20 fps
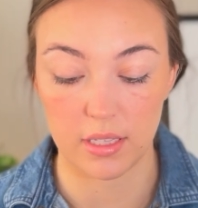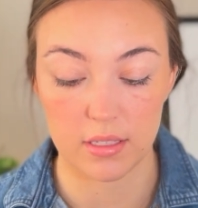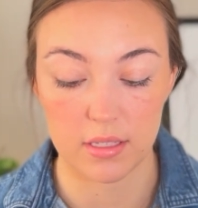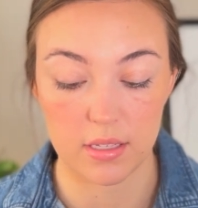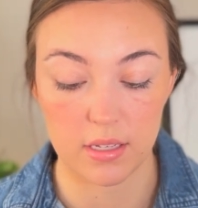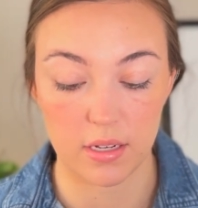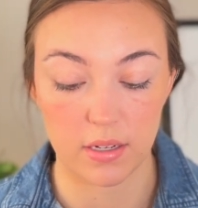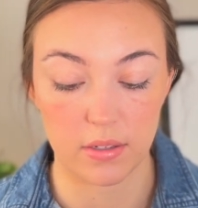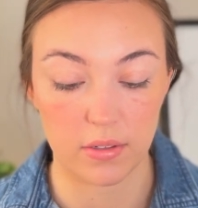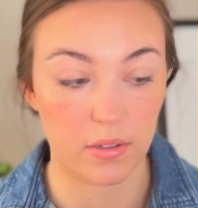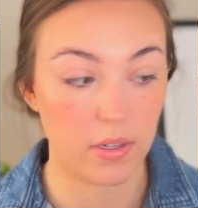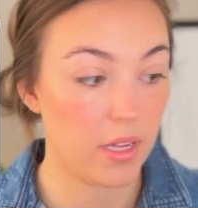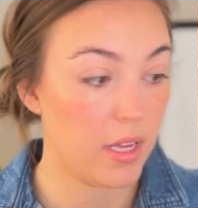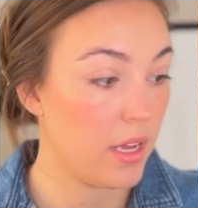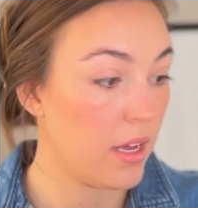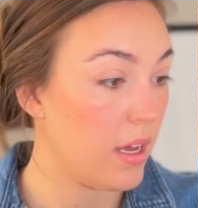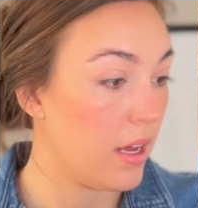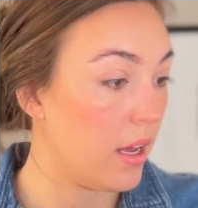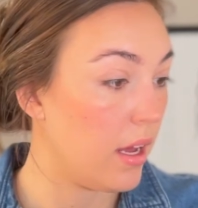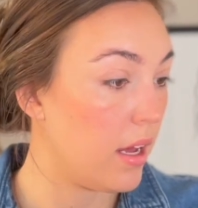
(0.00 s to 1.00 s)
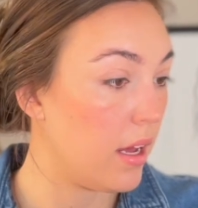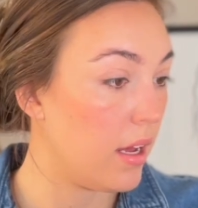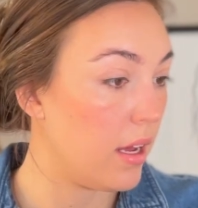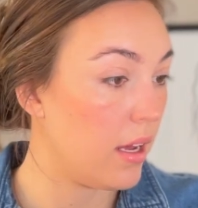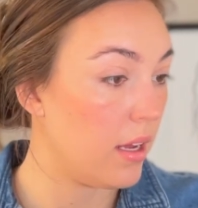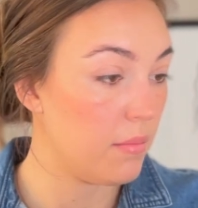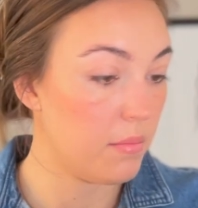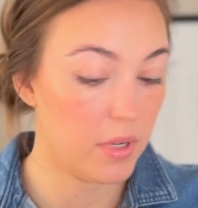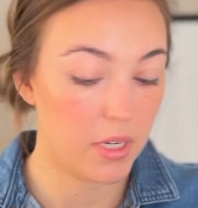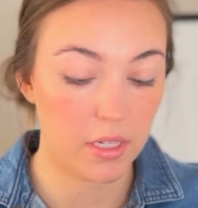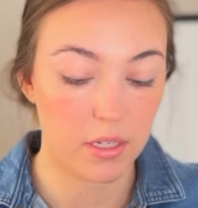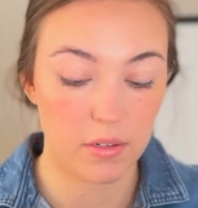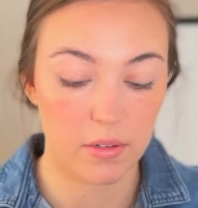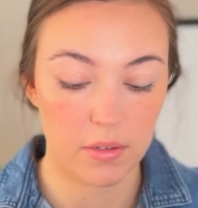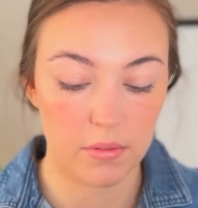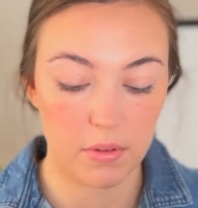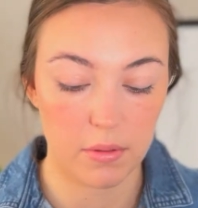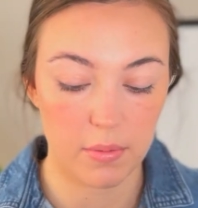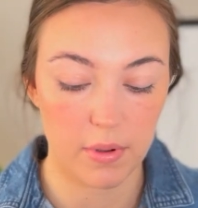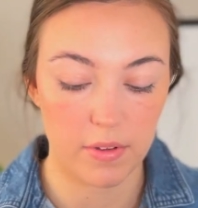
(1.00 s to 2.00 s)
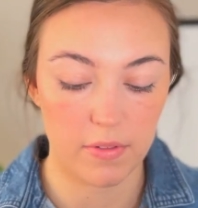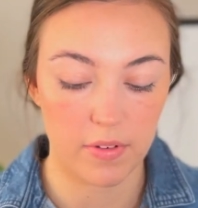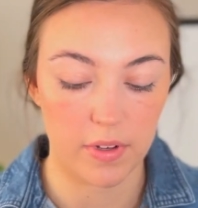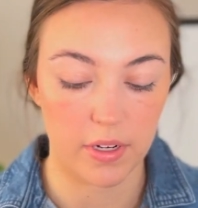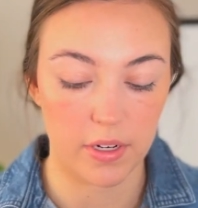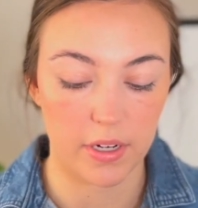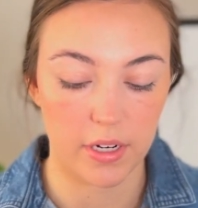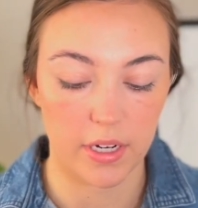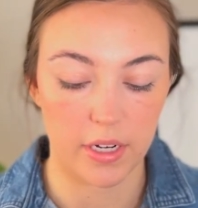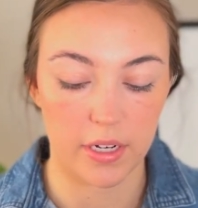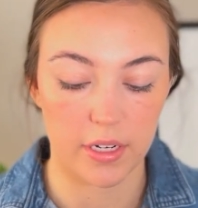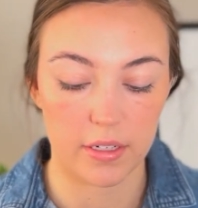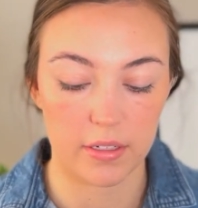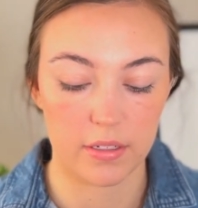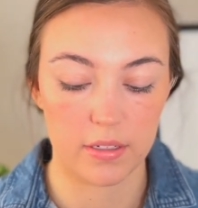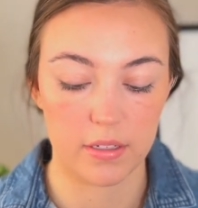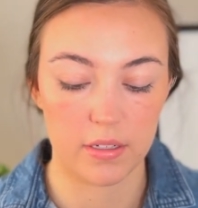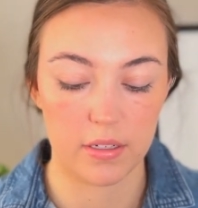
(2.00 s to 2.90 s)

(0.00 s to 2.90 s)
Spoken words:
So I'm gonna go in with my finger here.